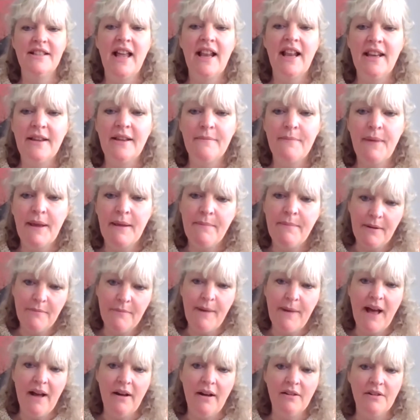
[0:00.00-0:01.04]
telling people
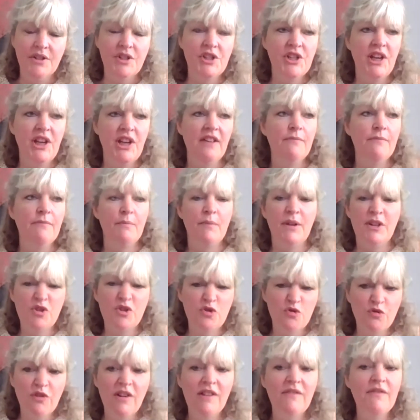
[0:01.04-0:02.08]
about our achievement. We're
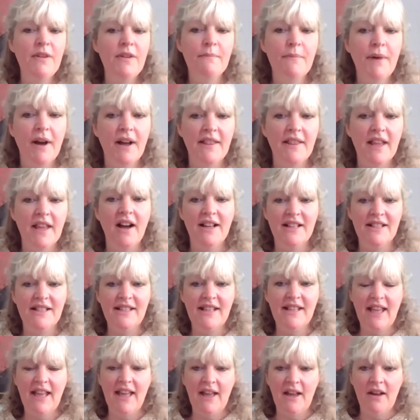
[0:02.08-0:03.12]
driven by the
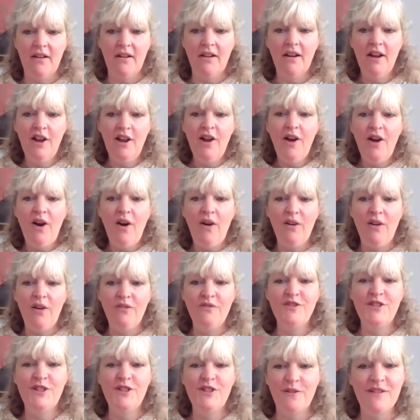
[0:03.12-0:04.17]
idea
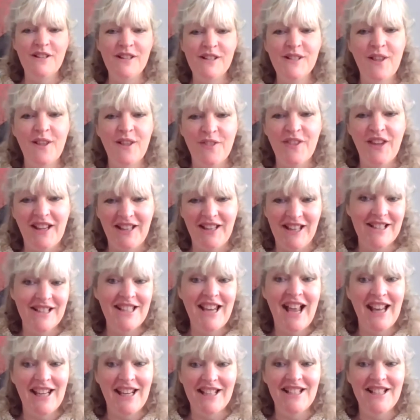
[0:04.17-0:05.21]
of doing something that
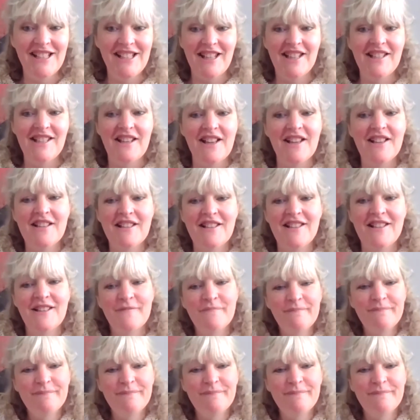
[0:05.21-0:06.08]
challenges us.